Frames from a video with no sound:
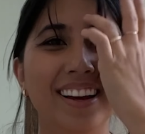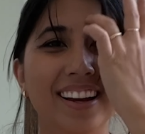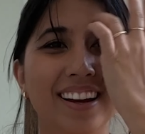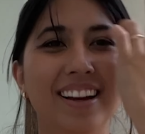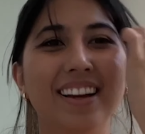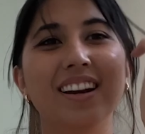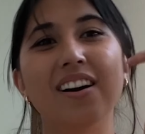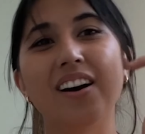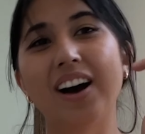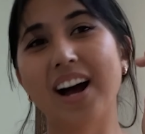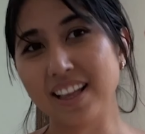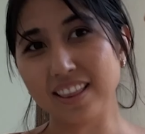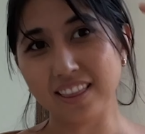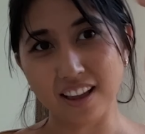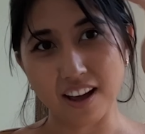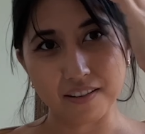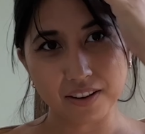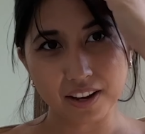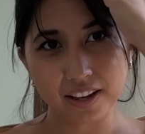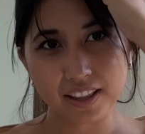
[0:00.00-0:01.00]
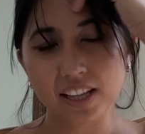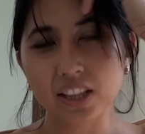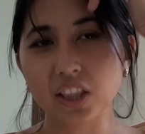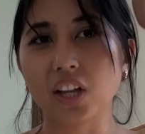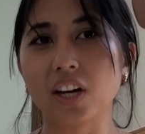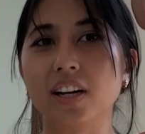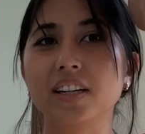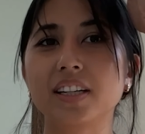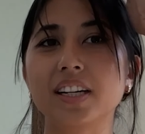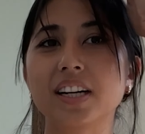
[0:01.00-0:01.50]
No, I love how they
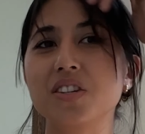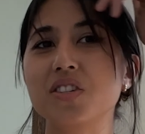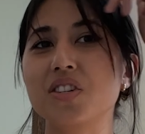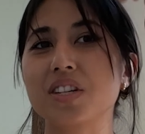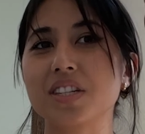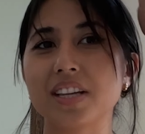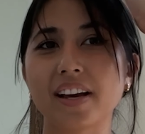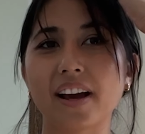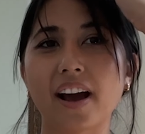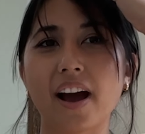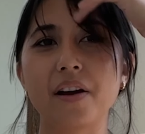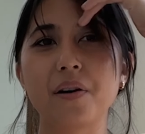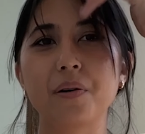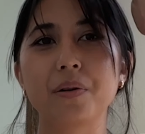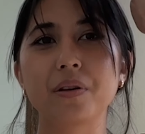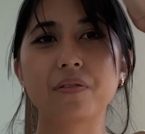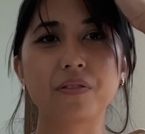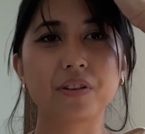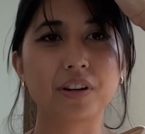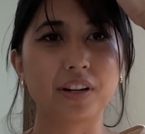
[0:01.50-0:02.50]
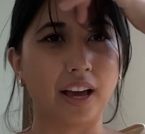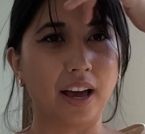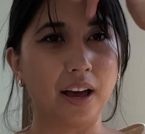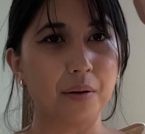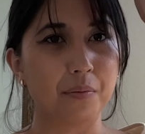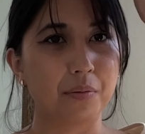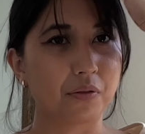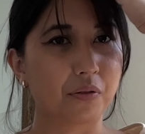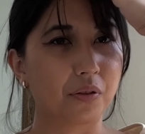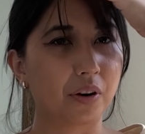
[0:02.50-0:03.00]
look. It's just like I always forget
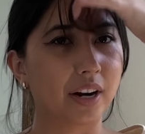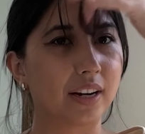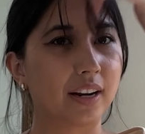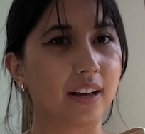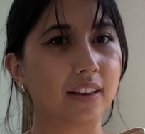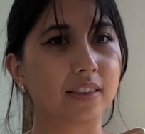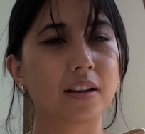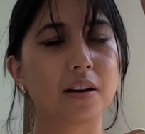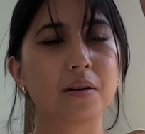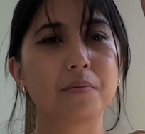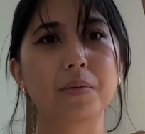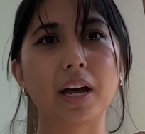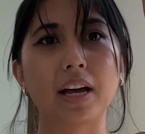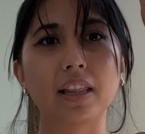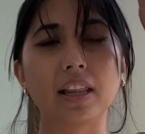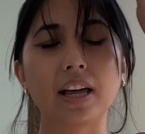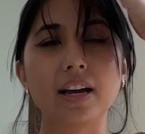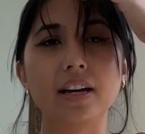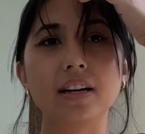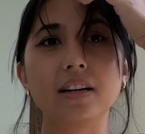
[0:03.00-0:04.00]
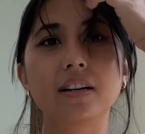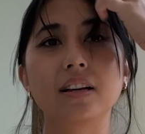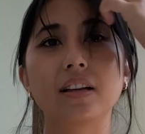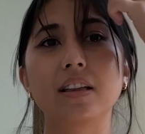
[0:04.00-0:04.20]
before I get them that like